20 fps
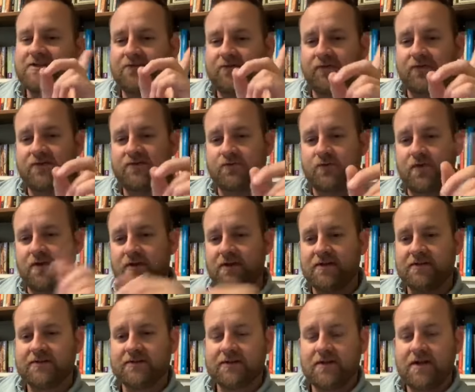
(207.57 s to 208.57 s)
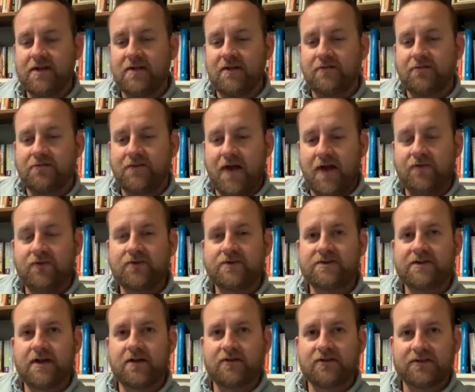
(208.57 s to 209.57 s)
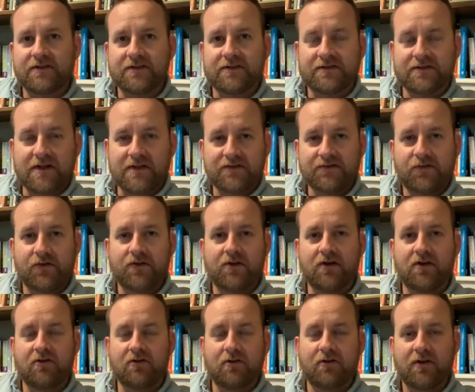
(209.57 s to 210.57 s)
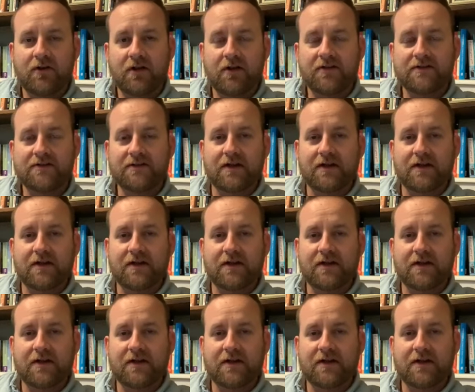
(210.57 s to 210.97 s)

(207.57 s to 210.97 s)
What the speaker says: first one, is founders that are successful in growing